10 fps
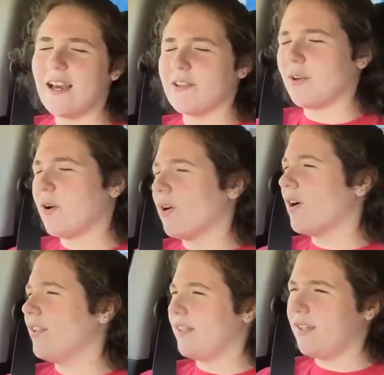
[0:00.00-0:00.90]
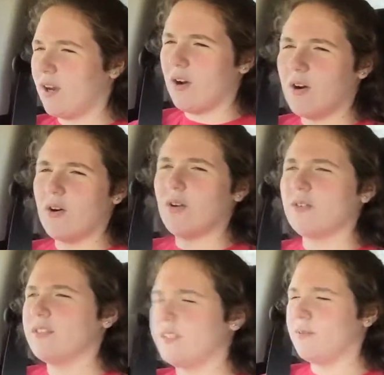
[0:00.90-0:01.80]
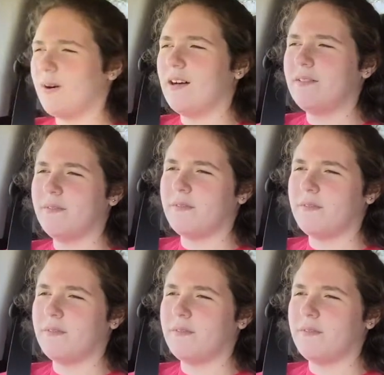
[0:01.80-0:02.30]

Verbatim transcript: that you're the only one